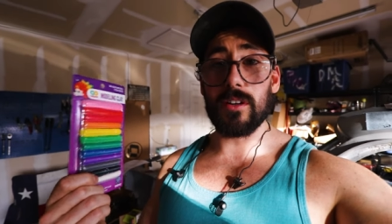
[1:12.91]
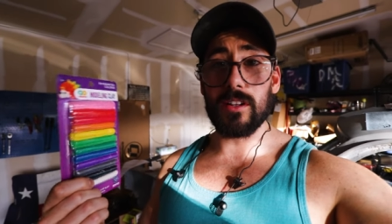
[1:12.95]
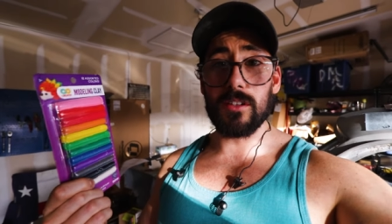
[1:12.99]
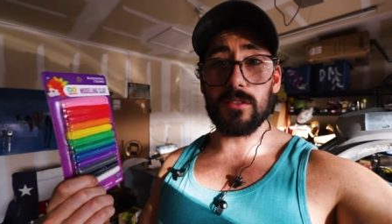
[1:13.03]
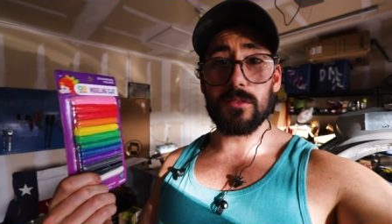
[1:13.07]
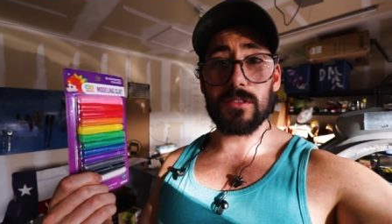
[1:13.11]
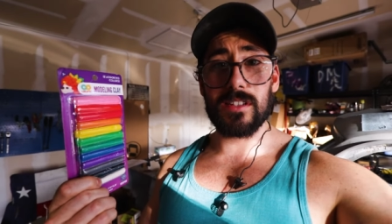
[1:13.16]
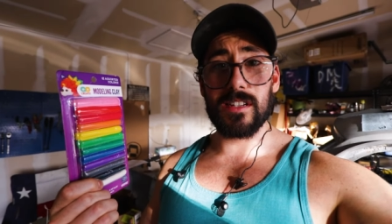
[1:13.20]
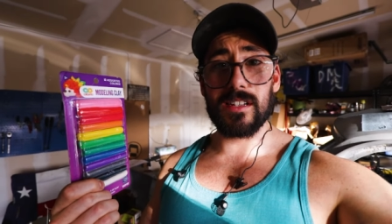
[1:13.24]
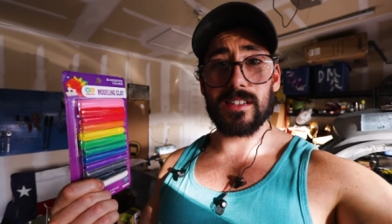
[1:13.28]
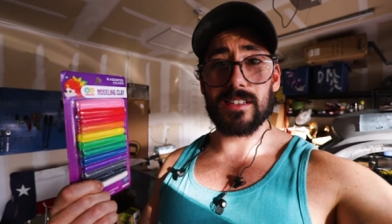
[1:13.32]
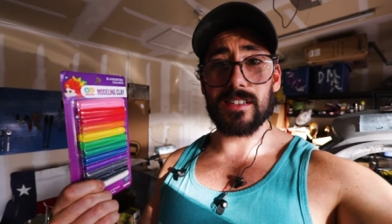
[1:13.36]
gonna
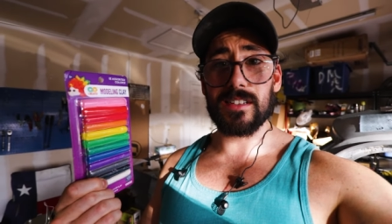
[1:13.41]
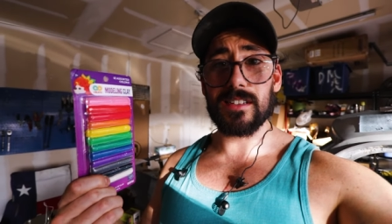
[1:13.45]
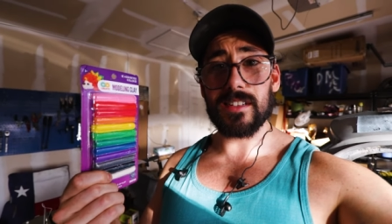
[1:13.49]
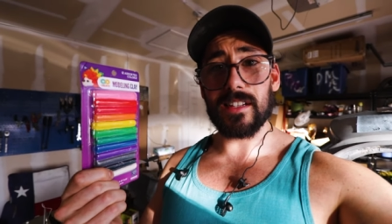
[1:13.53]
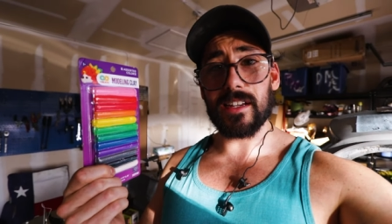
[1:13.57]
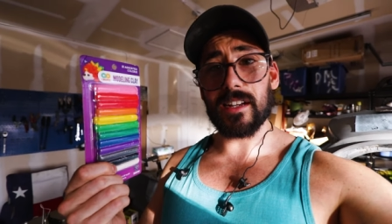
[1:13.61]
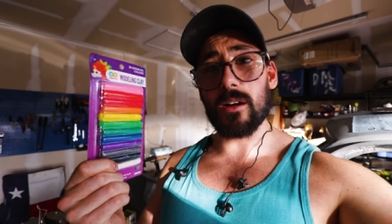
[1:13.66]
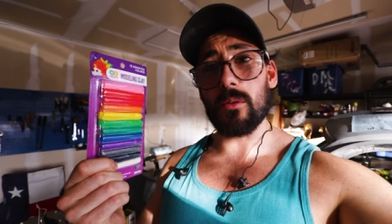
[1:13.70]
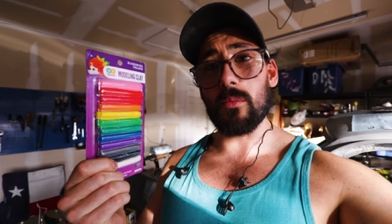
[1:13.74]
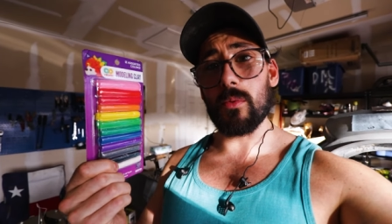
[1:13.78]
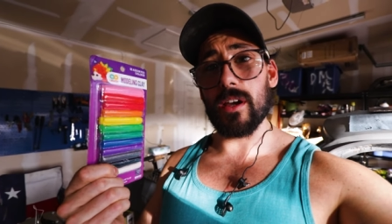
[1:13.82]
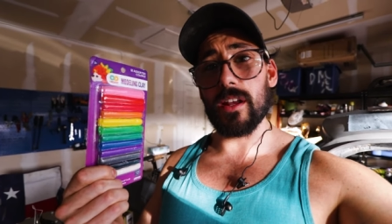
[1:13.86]
use this as
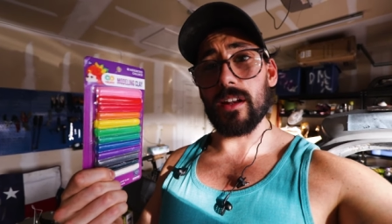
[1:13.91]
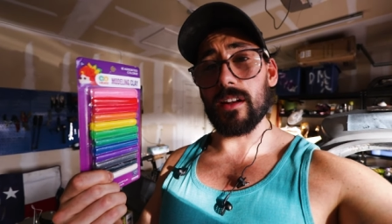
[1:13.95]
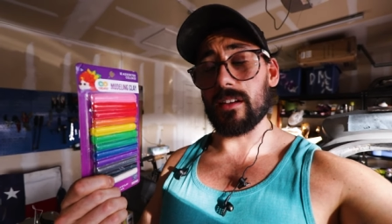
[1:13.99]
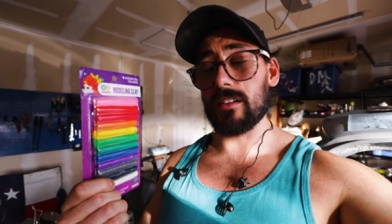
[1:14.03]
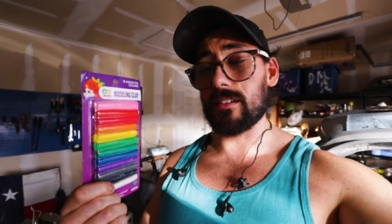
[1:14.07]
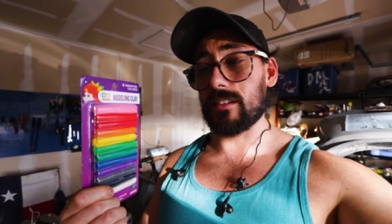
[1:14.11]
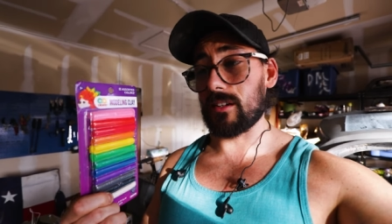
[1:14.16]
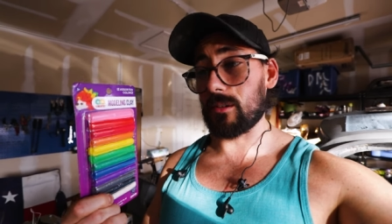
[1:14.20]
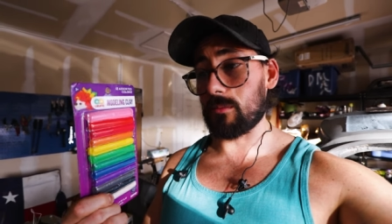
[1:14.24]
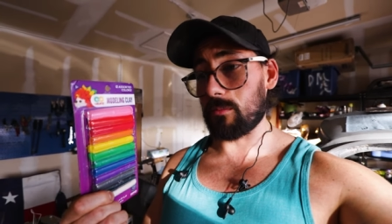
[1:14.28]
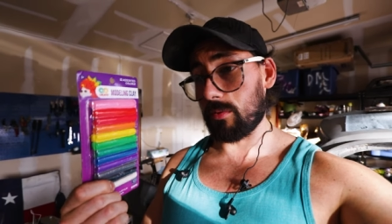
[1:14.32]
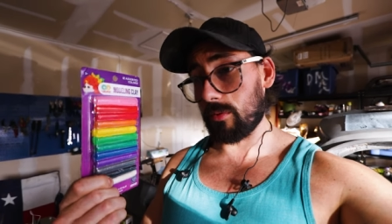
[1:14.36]
like a way
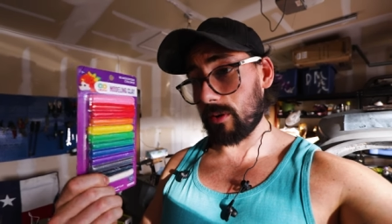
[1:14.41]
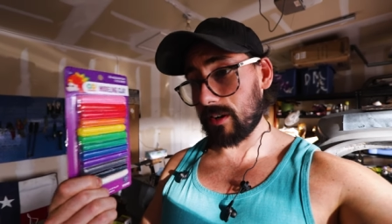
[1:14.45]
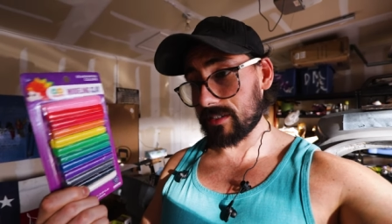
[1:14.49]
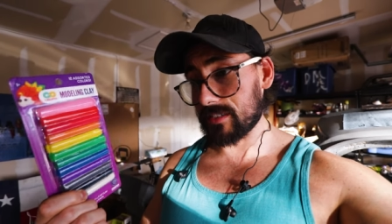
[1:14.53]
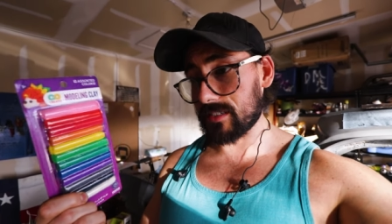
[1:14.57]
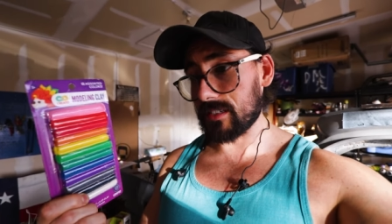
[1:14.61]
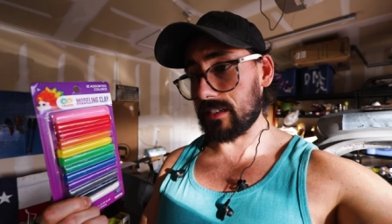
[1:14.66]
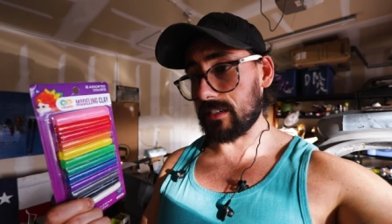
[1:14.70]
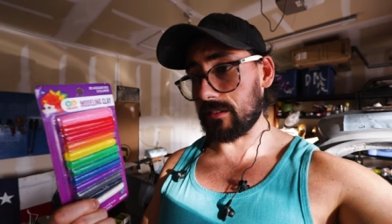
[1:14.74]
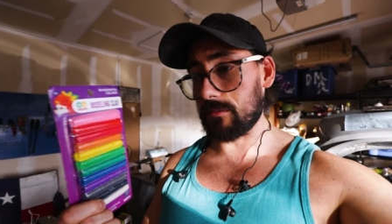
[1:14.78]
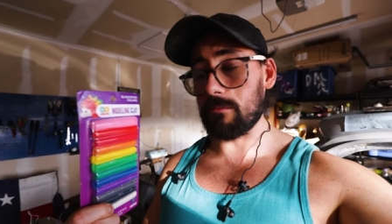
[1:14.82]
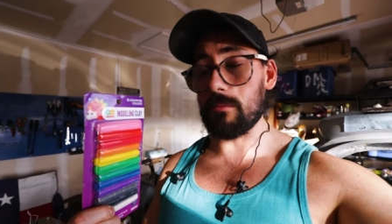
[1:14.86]
to
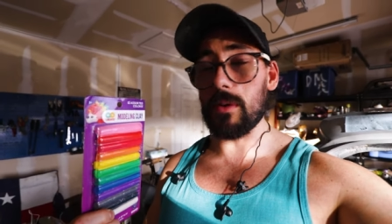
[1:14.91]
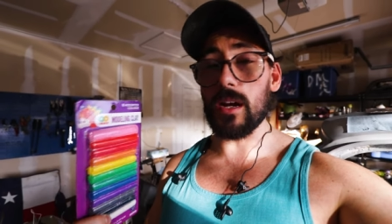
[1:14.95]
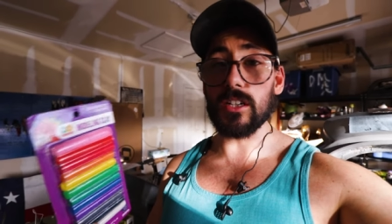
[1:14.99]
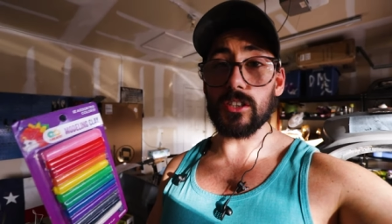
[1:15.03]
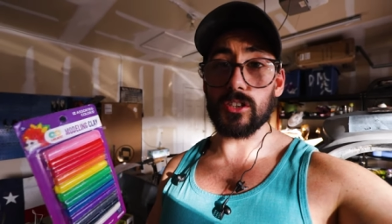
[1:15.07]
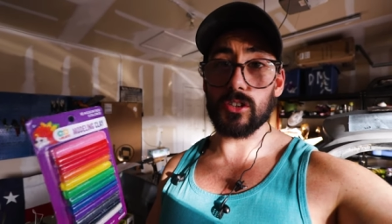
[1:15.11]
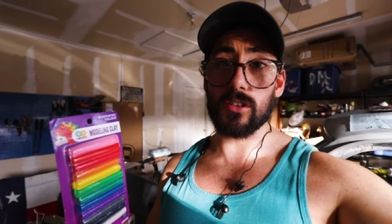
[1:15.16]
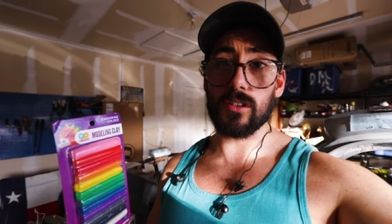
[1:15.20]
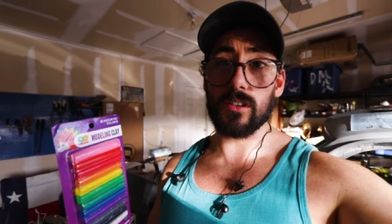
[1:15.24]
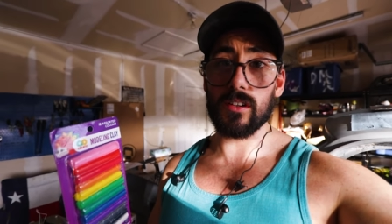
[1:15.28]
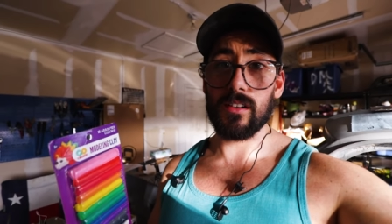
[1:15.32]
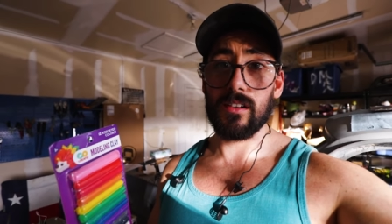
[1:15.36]
compress it and
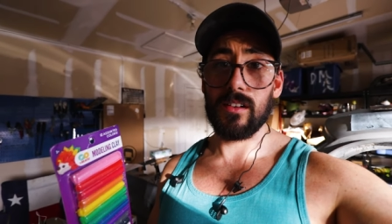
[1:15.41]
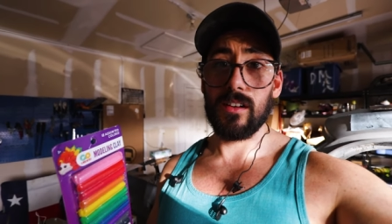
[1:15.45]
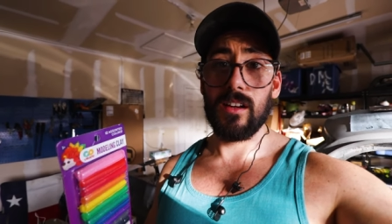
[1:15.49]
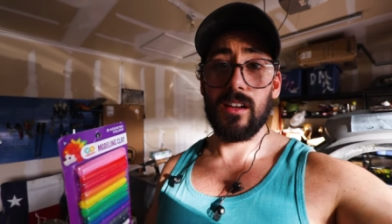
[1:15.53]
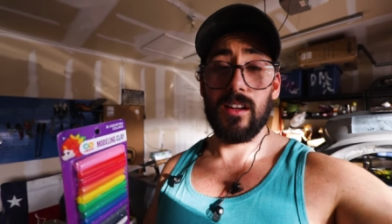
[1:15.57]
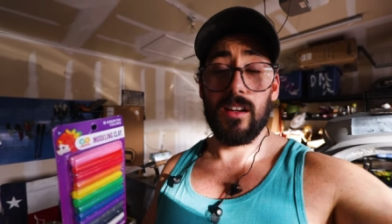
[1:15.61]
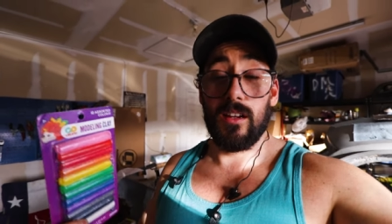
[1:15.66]
measure